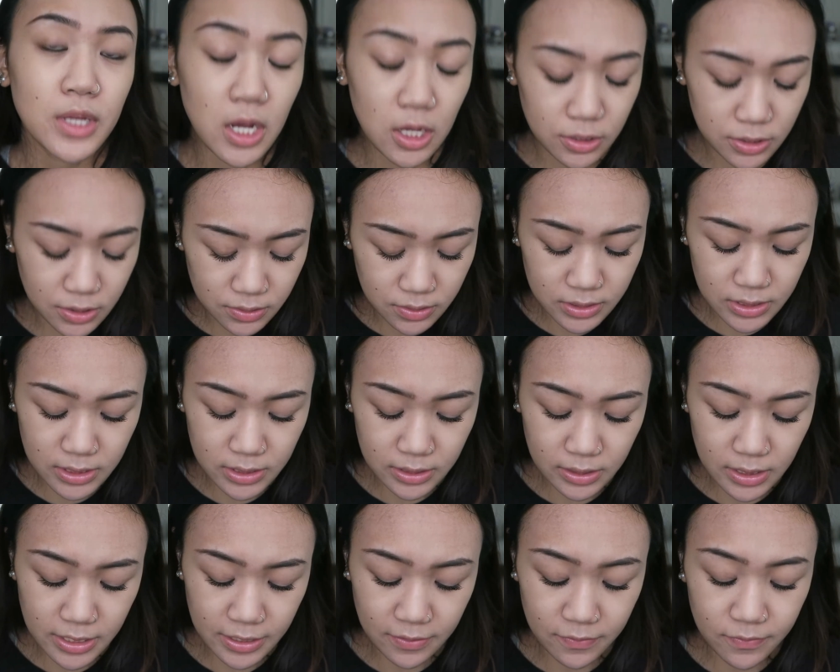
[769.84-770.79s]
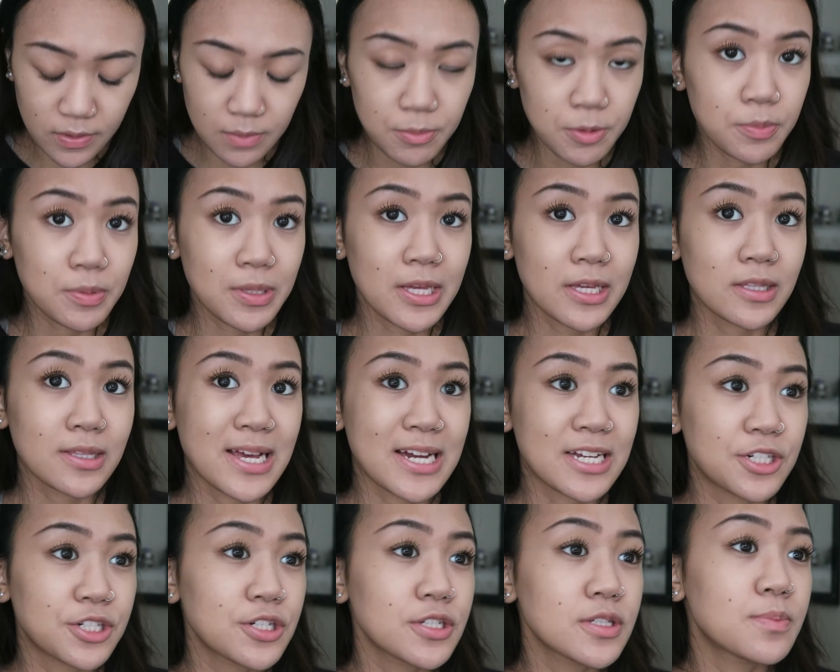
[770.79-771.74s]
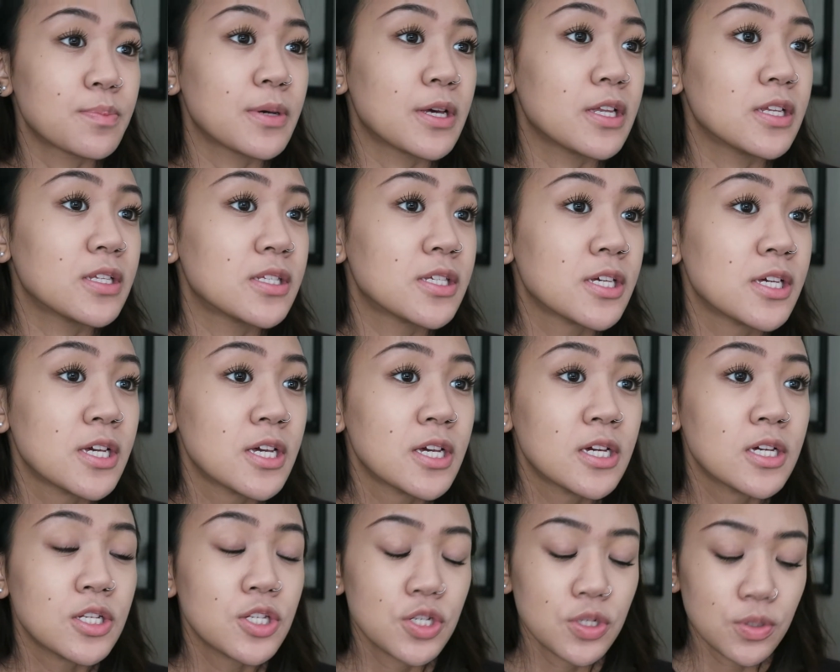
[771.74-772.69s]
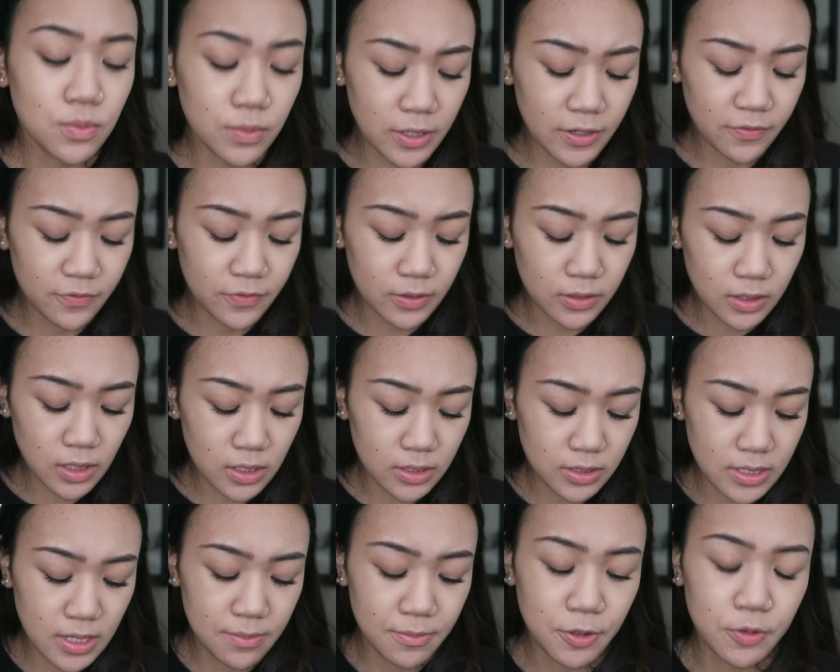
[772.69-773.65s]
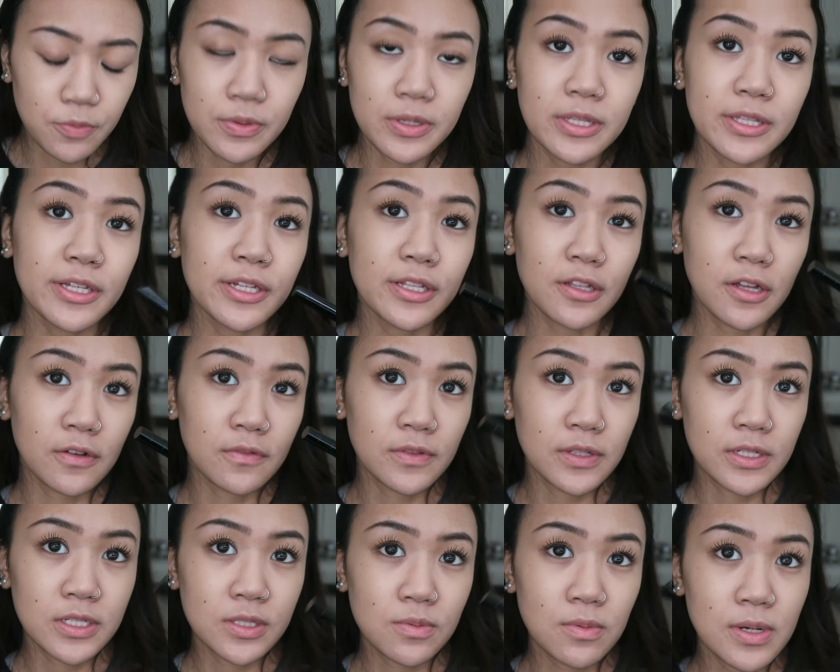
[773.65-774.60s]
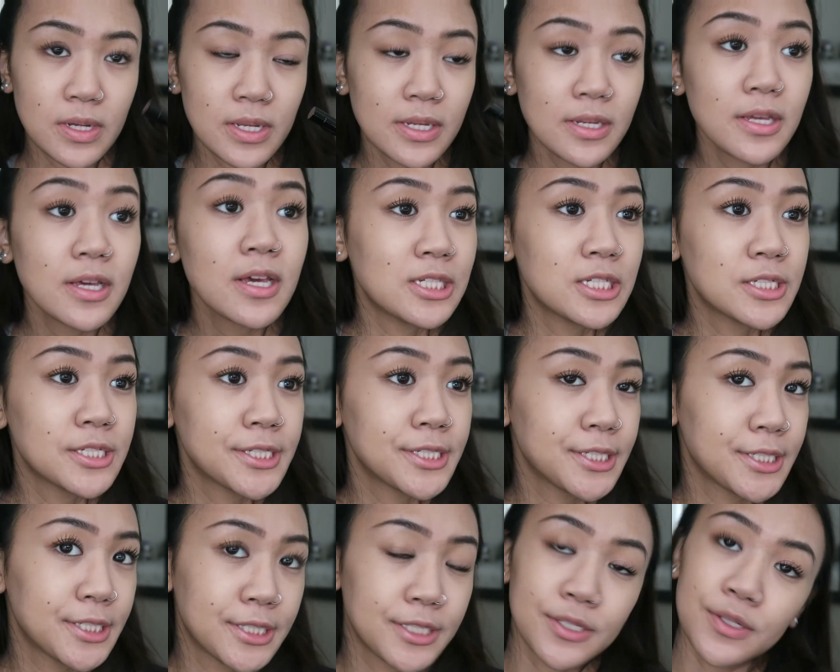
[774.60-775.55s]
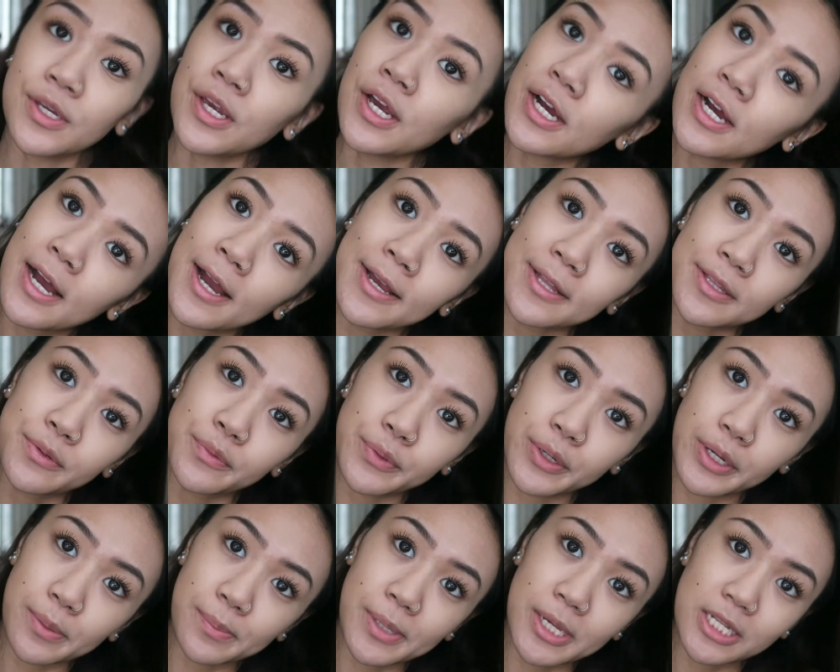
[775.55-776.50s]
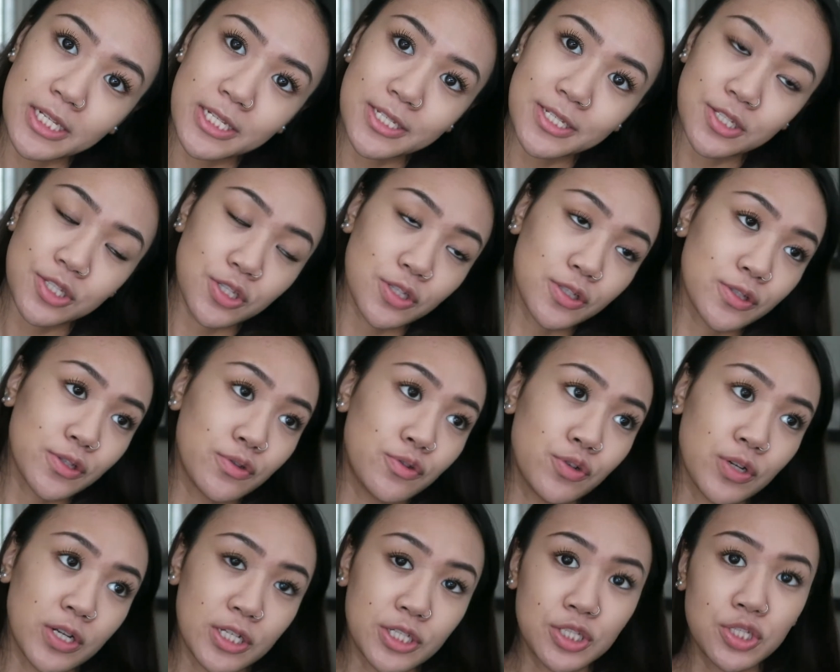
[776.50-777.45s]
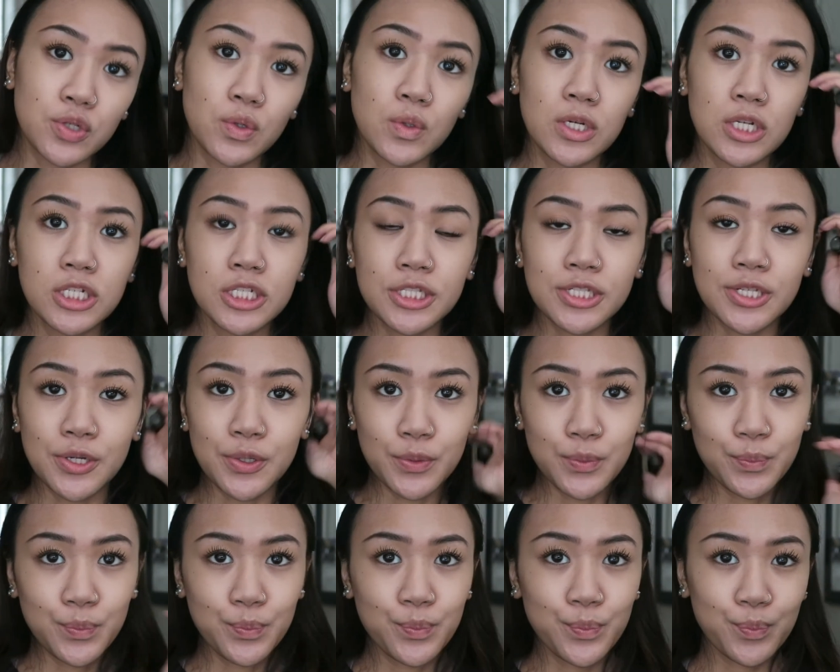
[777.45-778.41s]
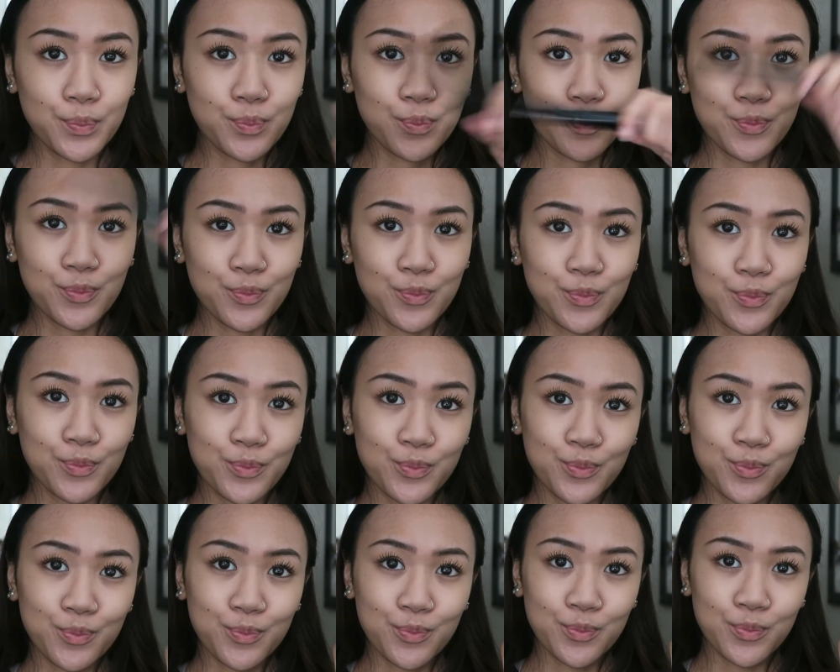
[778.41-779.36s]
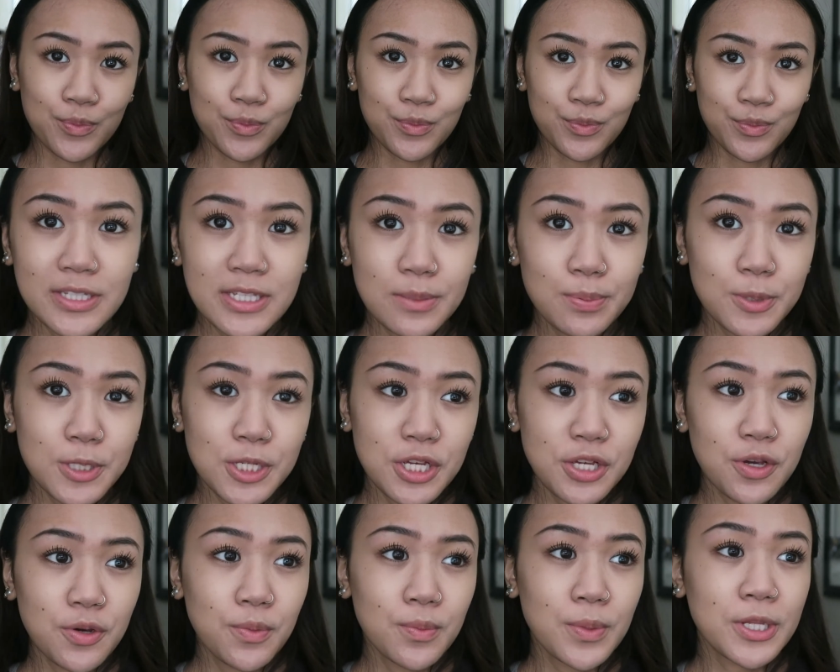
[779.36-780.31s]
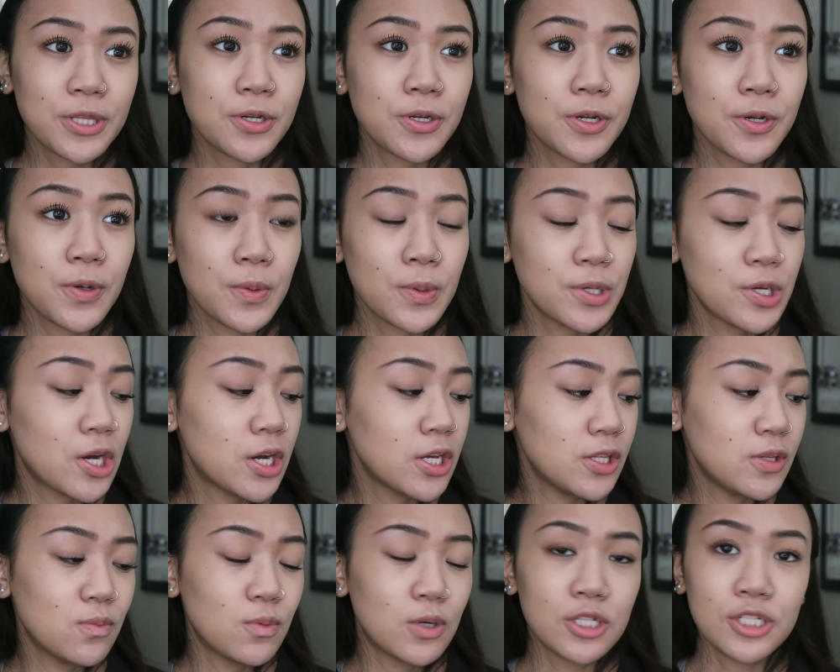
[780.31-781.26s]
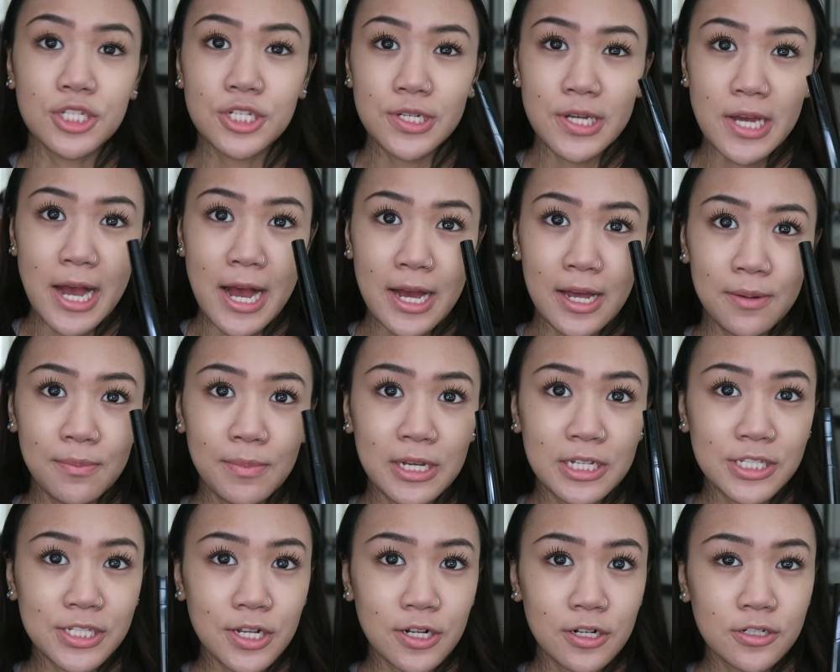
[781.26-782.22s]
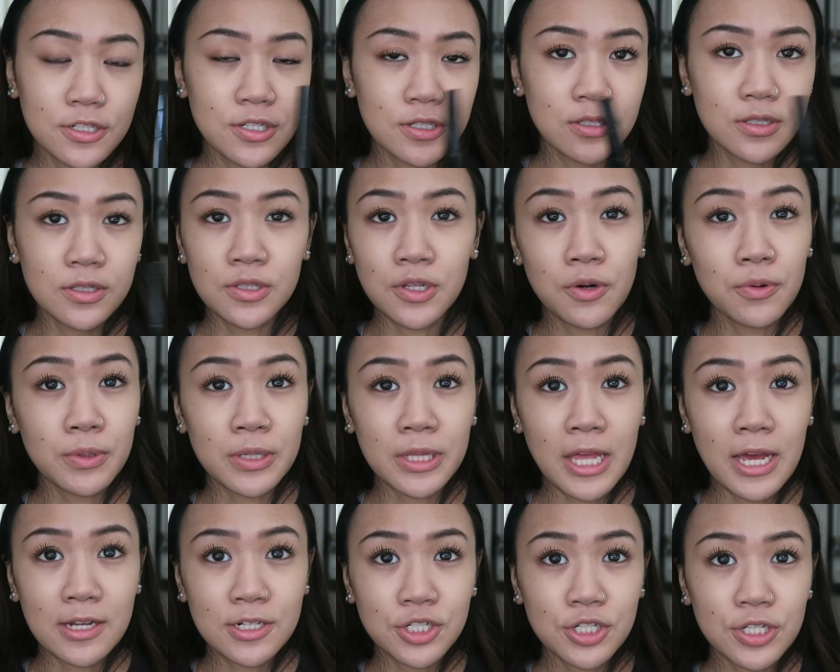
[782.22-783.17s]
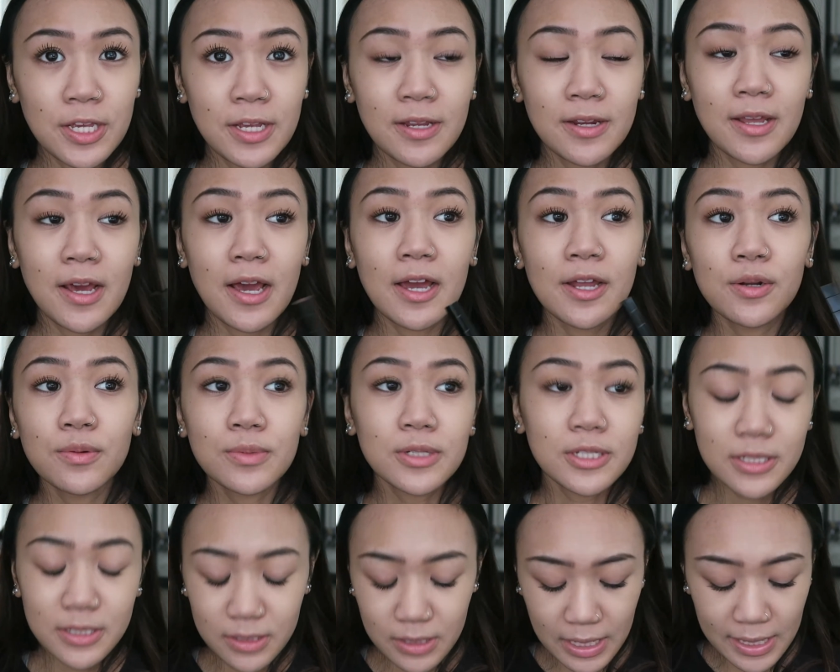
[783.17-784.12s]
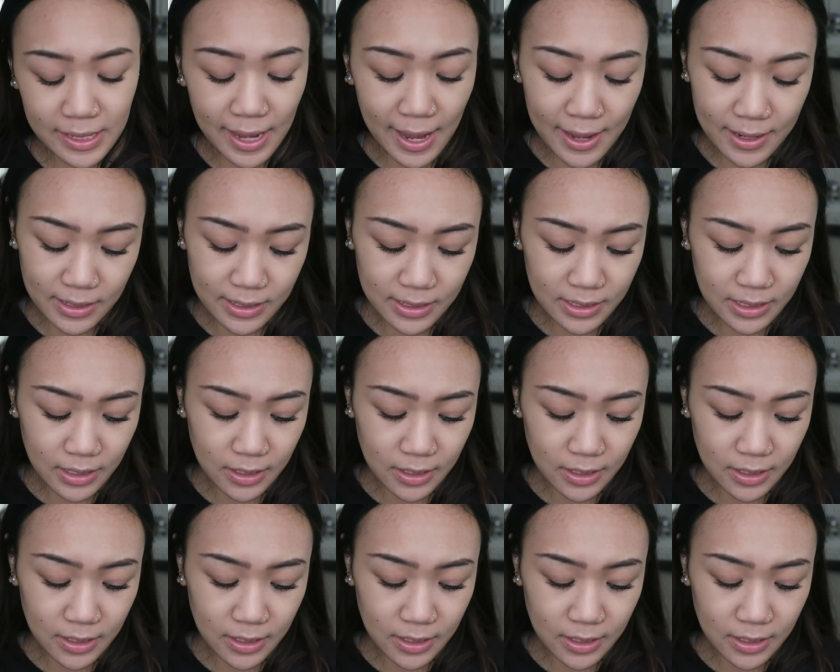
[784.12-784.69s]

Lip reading: I'll use it like if I'm applying lashes, but to wear for a long time, I really love this one. So yeah, highly recommend. It's also drugstore, so it's up to you whether or not you want to add mascara to the lower lash line. I don't really like adding